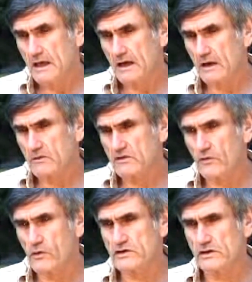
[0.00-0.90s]
And I
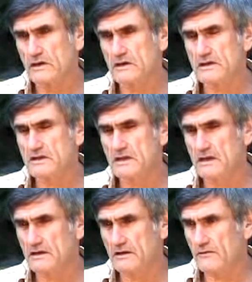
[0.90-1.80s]
was fortunate to
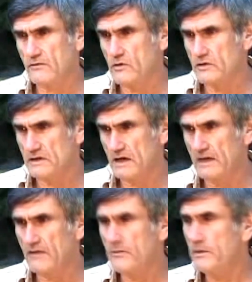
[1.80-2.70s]
see that, of course,
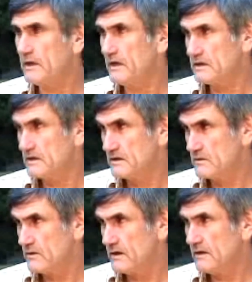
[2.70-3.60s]
not everybody is
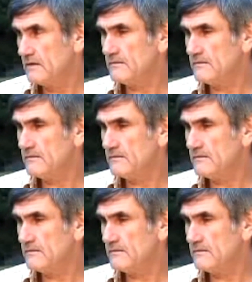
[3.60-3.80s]
this way.